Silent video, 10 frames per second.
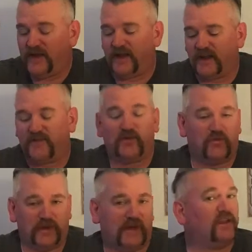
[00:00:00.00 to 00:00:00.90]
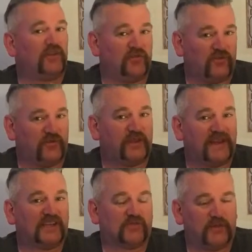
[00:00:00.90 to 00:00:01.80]
And if you know me, you'll know that
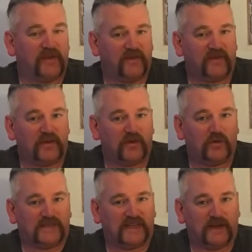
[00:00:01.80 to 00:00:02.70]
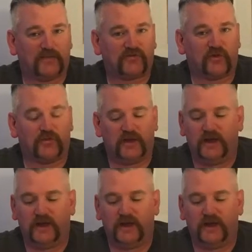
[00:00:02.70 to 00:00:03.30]
that's where my favourite whisky comes from.